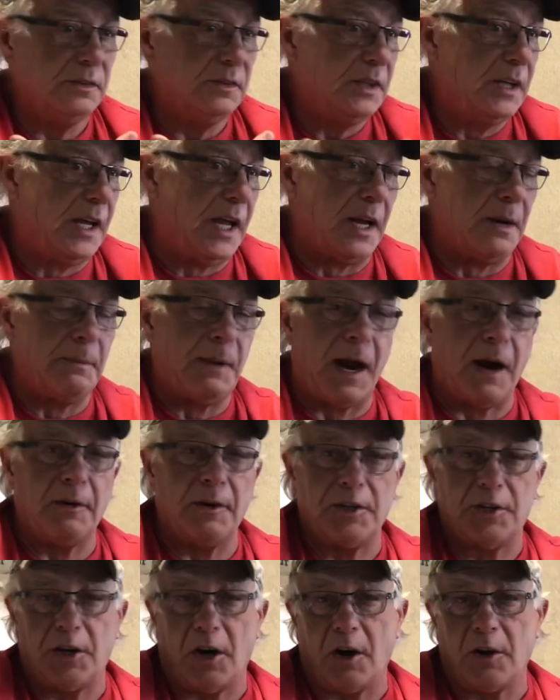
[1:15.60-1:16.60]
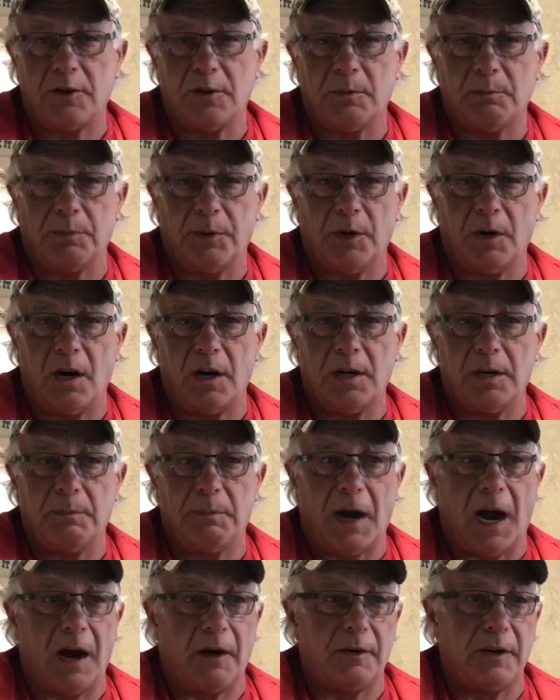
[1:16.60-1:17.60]
get a battery charger and put on your
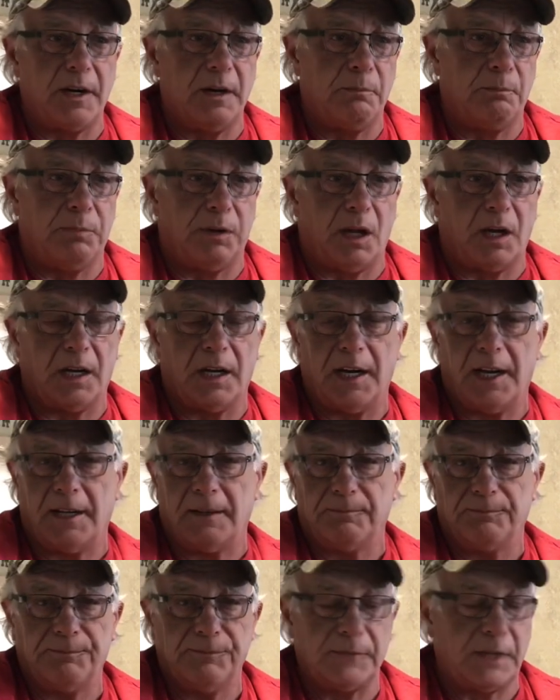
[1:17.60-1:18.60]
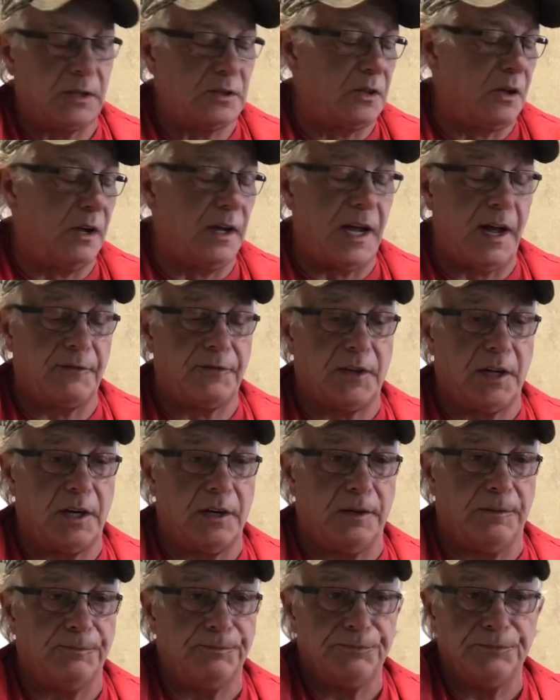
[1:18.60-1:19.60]
battery and plug it in. That's all you have to
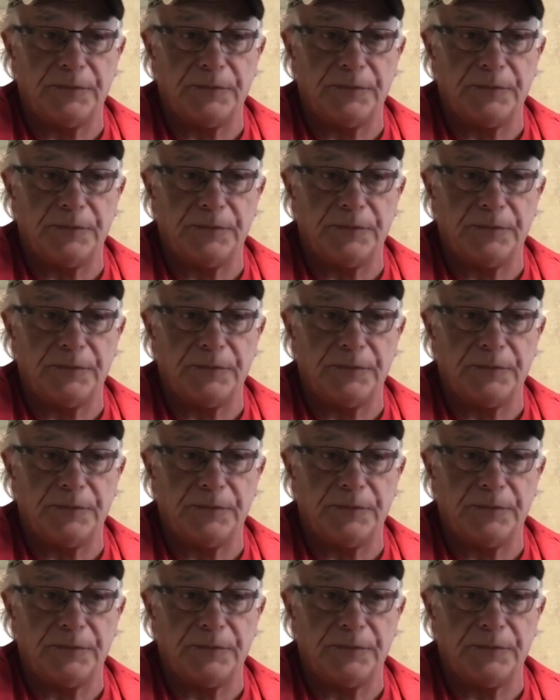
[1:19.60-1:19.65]
do.